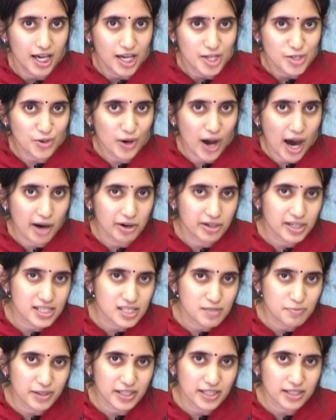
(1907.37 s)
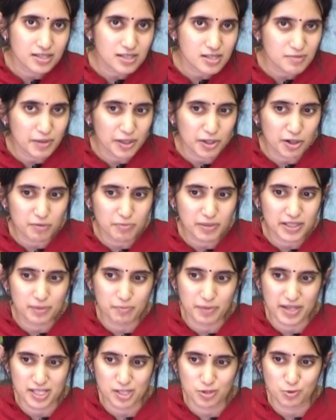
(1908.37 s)
So our experience may not be the
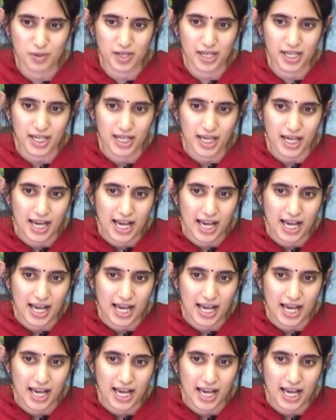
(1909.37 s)
best way.